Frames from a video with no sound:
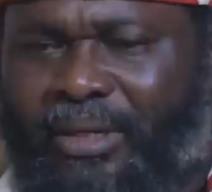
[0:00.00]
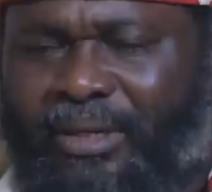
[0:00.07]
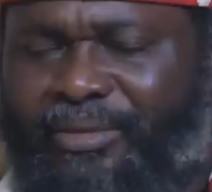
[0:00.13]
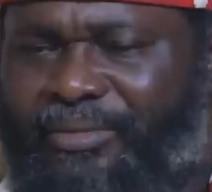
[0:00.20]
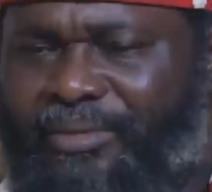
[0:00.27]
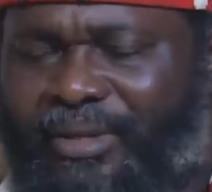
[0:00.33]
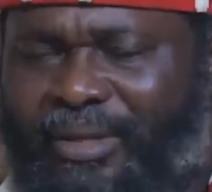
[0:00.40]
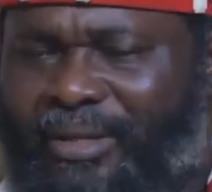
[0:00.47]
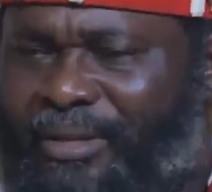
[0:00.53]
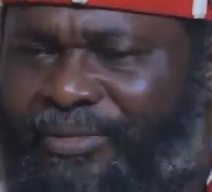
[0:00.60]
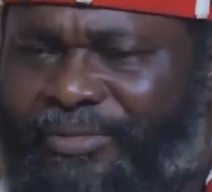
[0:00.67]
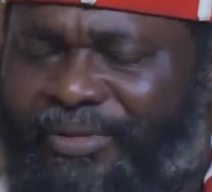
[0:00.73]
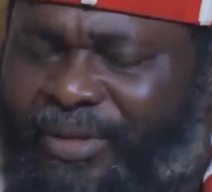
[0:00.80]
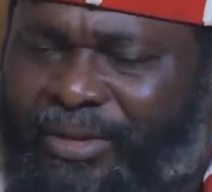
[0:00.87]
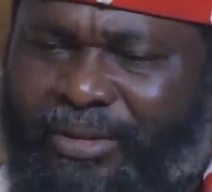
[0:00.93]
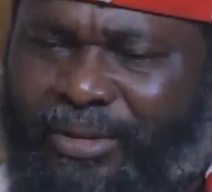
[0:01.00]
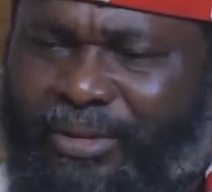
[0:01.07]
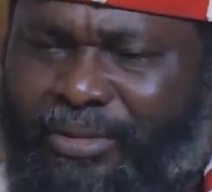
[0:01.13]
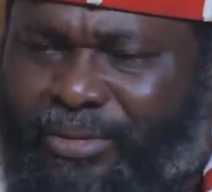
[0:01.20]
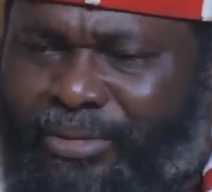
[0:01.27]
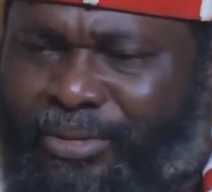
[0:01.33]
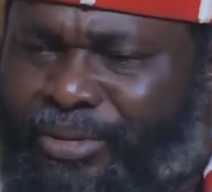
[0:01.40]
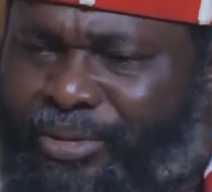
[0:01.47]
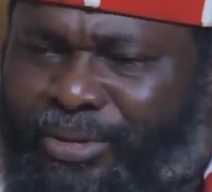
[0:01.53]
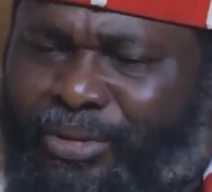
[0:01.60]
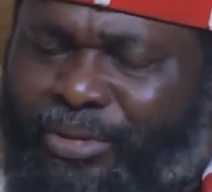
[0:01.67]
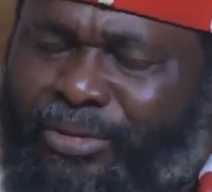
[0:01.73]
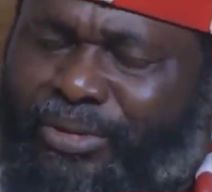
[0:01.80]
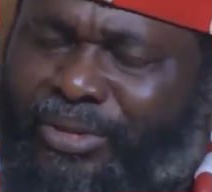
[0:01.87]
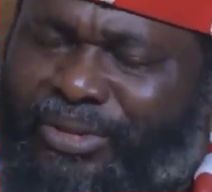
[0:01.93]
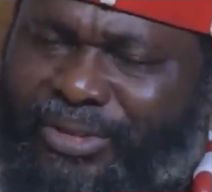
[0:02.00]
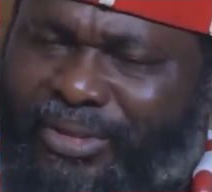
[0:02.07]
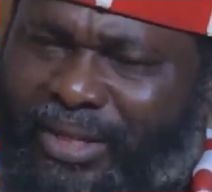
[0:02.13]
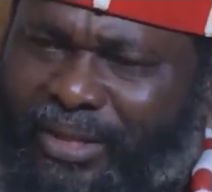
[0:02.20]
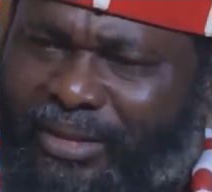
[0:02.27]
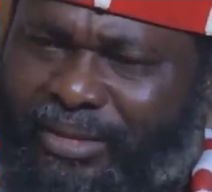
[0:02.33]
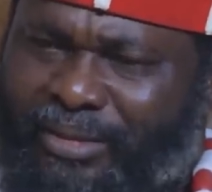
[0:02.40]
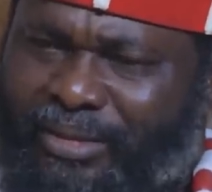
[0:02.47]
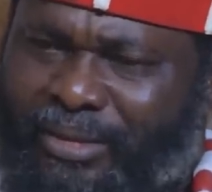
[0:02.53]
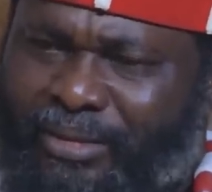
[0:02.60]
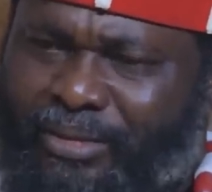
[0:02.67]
I think you need to understand